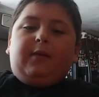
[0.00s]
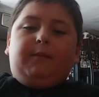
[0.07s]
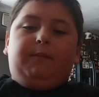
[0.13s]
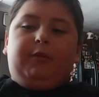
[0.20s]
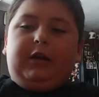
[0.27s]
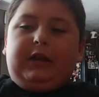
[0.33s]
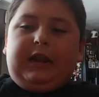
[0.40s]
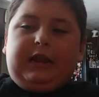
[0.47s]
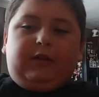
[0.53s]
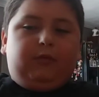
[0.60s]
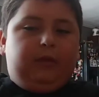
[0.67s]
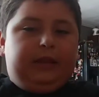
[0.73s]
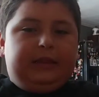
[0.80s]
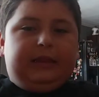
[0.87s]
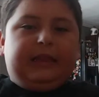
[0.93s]
but like
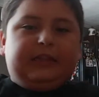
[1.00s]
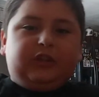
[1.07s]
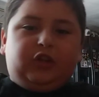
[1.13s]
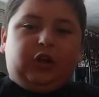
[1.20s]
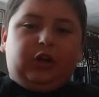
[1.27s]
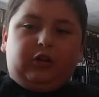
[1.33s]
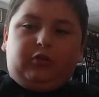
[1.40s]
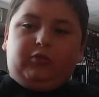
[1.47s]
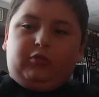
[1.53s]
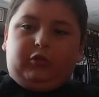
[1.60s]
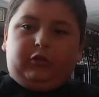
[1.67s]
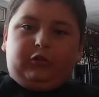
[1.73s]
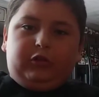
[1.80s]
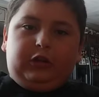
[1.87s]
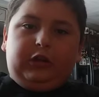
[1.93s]
when they start
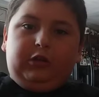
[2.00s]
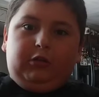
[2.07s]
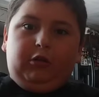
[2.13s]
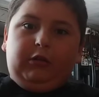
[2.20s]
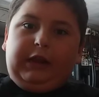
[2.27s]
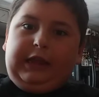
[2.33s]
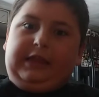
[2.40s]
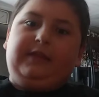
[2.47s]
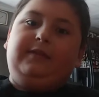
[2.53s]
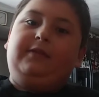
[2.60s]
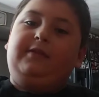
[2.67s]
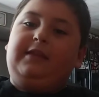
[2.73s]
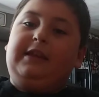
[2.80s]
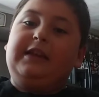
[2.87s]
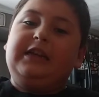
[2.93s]
to grow like
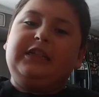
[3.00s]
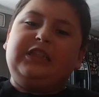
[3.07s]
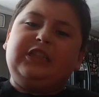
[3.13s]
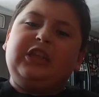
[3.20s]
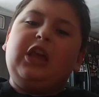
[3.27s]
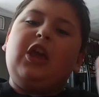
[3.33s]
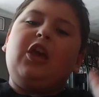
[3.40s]
this,